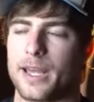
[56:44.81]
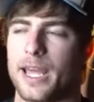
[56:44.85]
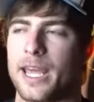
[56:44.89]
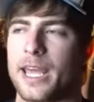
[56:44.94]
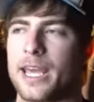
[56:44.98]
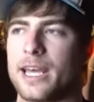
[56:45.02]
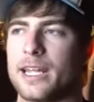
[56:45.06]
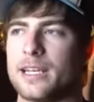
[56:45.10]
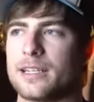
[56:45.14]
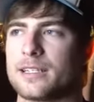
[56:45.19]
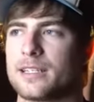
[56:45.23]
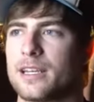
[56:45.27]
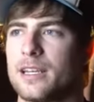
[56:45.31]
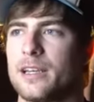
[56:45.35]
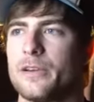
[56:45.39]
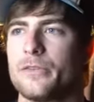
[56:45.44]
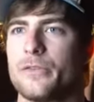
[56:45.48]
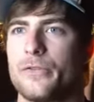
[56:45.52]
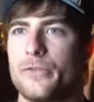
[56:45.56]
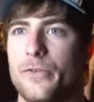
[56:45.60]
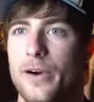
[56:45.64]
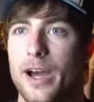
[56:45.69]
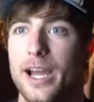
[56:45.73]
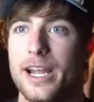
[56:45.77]
And
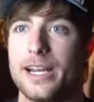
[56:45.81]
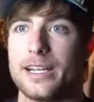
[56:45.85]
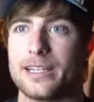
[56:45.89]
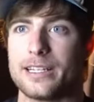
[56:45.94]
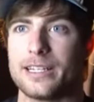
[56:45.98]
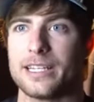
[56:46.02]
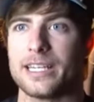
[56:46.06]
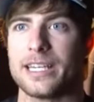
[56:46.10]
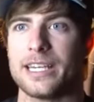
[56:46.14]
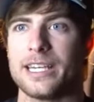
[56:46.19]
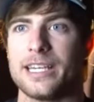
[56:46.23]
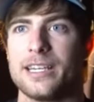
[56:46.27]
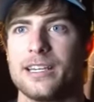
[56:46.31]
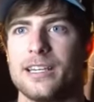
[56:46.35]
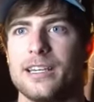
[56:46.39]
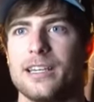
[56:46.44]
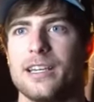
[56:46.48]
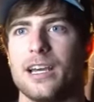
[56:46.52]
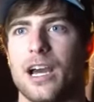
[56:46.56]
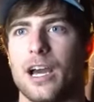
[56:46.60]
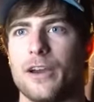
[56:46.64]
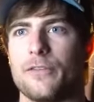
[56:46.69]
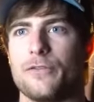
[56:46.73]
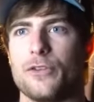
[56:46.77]
finally,
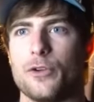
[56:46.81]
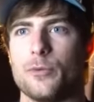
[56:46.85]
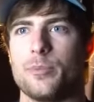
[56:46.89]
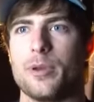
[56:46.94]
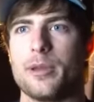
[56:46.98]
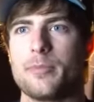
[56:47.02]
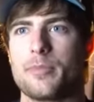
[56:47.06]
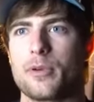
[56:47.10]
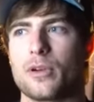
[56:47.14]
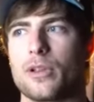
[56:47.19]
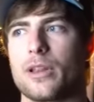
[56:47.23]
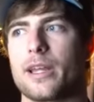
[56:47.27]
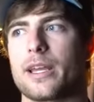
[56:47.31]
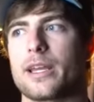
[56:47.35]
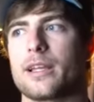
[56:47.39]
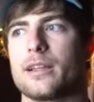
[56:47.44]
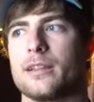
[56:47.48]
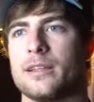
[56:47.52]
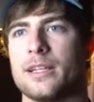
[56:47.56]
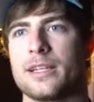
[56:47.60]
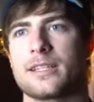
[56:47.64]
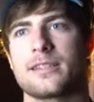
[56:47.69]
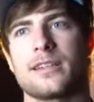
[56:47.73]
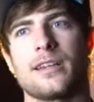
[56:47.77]
a few people are like,
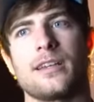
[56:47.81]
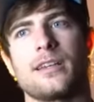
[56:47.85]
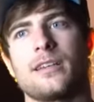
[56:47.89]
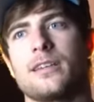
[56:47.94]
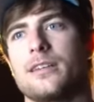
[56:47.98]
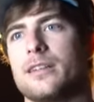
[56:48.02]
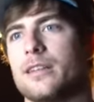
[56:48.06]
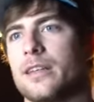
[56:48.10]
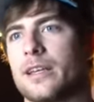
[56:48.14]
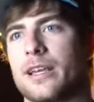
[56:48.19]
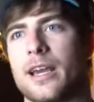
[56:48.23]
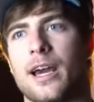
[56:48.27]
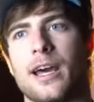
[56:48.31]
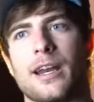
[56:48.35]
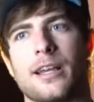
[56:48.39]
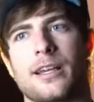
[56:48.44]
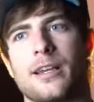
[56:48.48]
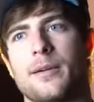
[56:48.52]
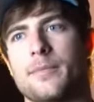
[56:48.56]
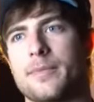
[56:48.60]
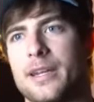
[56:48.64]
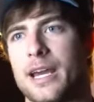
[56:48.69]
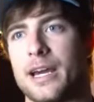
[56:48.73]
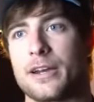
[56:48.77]
listen, you got to
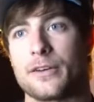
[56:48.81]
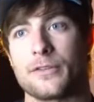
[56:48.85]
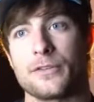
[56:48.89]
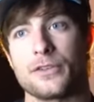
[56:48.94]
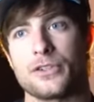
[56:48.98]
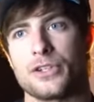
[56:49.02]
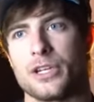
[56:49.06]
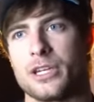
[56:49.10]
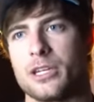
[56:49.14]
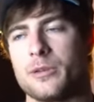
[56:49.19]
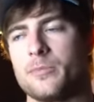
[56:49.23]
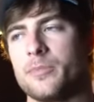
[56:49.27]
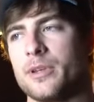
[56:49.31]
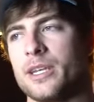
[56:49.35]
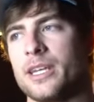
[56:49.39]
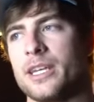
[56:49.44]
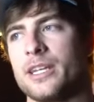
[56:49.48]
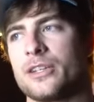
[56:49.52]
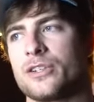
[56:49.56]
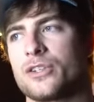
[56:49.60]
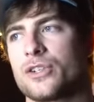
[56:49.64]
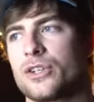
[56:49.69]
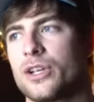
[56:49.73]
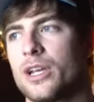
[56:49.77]
come down to Virginia
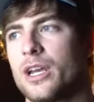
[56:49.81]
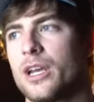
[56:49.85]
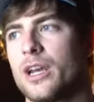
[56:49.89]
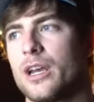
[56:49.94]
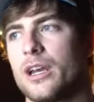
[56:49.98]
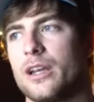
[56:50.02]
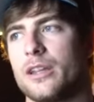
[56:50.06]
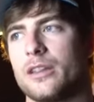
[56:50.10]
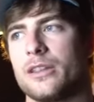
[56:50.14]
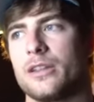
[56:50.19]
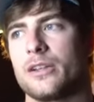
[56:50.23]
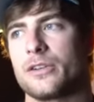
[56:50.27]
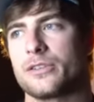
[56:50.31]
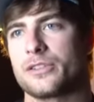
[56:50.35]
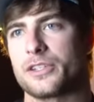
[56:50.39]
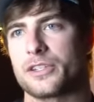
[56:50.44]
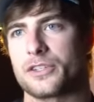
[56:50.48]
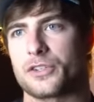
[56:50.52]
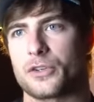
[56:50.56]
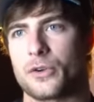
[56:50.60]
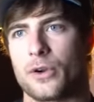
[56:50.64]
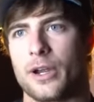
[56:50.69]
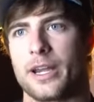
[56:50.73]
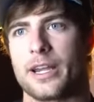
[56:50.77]
Beach. There's
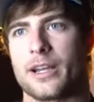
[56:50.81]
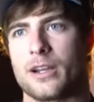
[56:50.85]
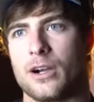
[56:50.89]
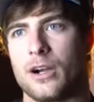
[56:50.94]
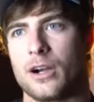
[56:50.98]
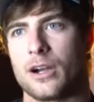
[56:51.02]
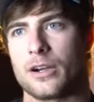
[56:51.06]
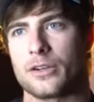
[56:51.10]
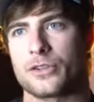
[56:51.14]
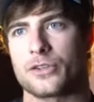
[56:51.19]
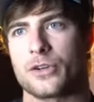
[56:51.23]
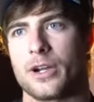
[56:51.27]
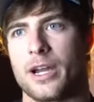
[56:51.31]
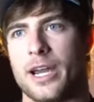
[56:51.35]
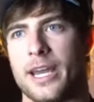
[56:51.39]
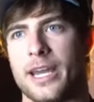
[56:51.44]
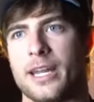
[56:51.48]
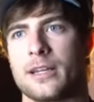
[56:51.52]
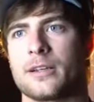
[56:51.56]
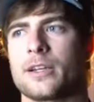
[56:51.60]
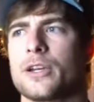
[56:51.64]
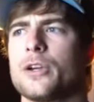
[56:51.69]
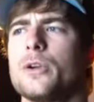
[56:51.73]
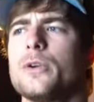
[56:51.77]
this great car. Try
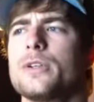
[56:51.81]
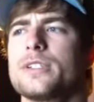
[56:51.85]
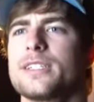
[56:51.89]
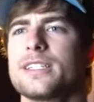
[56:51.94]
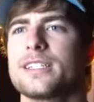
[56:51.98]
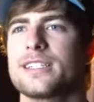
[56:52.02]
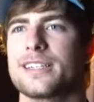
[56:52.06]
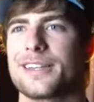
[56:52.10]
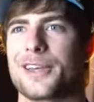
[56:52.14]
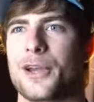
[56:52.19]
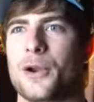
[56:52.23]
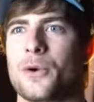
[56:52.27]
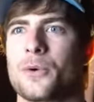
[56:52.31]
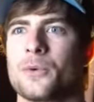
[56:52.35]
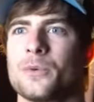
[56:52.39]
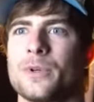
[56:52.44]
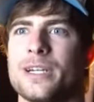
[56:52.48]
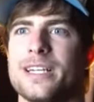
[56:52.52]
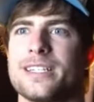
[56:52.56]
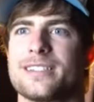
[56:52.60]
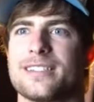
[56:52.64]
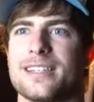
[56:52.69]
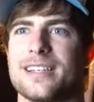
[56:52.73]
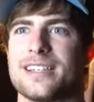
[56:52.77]
it. Okay, whose is it? They go,
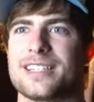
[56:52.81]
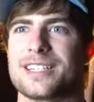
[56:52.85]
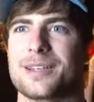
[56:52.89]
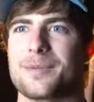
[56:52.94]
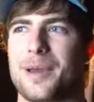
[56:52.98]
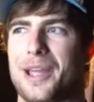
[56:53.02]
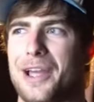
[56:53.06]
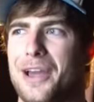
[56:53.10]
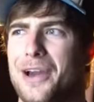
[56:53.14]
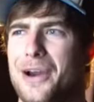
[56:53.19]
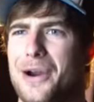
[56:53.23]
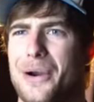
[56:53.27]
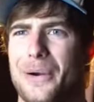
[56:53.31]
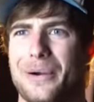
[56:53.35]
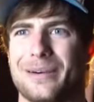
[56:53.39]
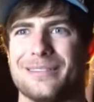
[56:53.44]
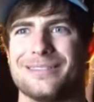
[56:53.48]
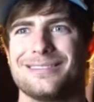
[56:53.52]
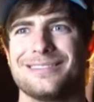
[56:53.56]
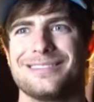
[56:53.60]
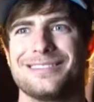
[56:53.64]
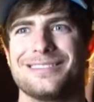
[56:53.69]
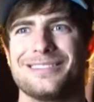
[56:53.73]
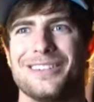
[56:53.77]
Reese's. And I'm like, oh,
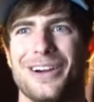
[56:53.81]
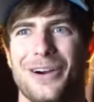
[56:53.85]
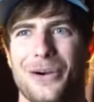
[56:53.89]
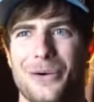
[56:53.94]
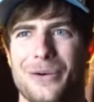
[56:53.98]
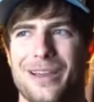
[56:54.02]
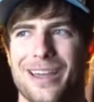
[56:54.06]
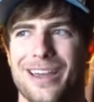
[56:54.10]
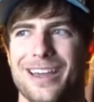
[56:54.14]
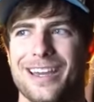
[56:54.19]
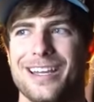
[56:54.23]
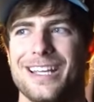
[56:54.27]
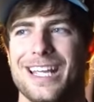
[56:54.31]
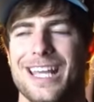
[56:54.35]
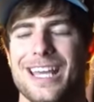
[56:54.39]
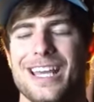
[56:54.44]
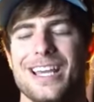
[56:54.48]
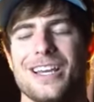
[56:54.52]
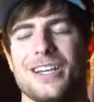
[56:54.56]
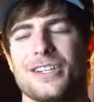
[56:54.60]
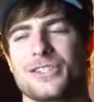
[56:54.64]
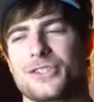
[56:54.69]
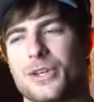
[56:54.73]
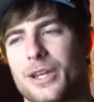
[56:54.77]
okay.
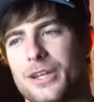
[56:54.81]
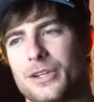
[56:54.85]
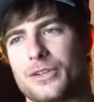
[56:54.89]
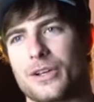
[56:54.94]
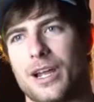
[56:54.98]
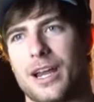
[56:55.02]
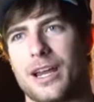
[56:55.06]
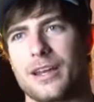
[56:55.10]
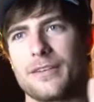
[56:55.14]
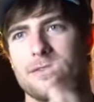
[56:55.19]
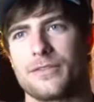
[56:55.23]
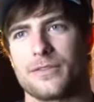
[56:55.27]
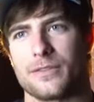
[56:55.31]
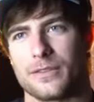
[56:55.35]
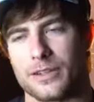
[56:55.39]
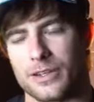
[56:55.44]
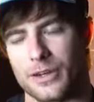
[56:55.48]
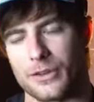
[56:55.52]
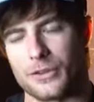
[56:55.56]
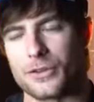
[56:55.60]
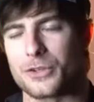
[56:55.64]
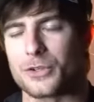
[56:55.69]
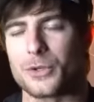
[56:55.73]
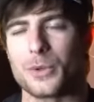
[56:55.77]
So I drive, you
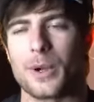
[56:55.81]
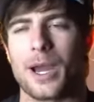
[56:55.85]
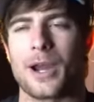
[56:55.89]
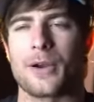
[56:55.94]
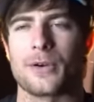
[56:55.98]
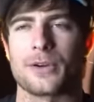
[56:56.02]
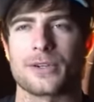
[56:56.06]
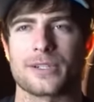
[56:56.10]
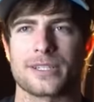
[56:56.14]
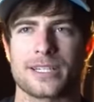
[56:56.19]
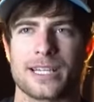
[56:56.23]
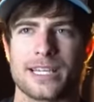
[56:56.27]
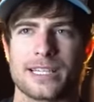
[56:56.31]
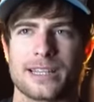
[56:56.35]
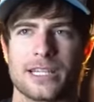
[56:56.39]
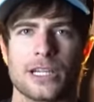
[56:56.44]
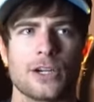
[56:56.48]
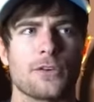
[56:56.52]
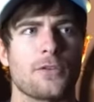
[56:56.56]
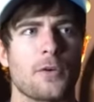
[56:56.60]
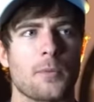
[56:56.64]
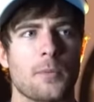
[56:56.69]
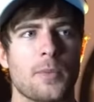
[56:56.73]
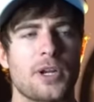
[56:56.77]
know, the 2 hours to get
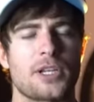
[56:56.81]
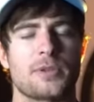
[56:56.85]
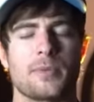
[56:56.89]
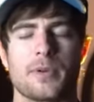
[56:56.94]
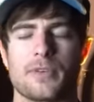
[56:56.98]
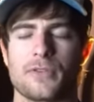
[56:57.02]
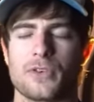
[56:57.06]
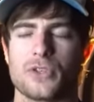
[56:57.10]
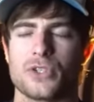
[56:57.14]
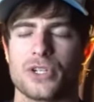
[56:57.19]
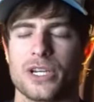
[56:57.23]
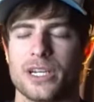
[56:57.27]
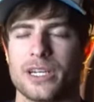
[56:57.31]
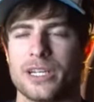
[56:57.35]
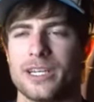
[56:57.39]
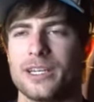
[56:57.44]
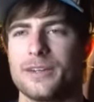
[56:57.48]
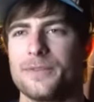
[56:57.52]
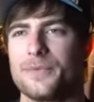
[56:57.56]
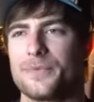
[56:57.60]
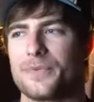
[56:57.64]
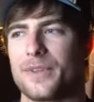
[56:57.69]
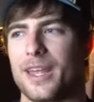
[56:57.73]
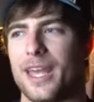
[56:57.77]
there from Richmond,
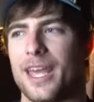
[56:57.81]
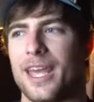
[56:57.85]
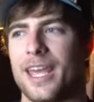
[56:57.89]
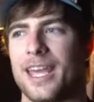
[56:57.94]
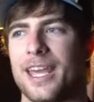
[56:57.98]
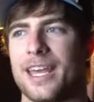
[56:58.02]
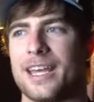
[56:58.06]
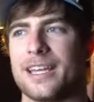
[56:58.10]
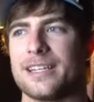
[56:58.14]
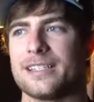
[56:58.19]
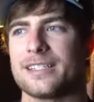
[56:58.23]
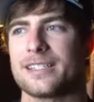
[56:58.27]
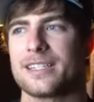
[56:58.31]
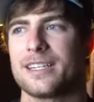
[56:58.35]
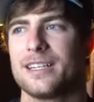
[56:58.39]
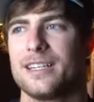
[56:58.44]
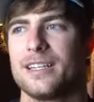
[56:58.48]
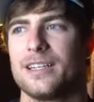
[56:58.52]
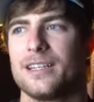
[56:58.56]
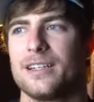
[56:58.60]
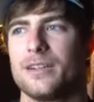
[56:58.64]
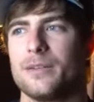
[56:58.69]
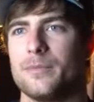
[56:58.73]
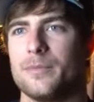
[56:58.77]
Virginia, and
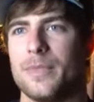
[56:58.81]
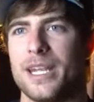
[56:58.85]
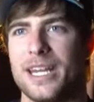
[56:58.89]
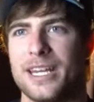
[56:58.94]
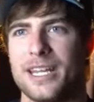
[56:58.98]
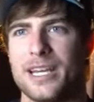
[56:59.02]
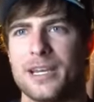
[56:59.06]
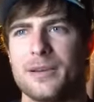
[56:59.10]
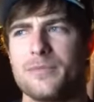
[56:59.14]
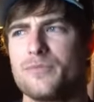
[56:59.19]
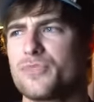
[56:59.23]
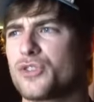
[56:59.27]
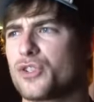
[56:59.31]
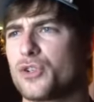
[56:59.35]
meet him.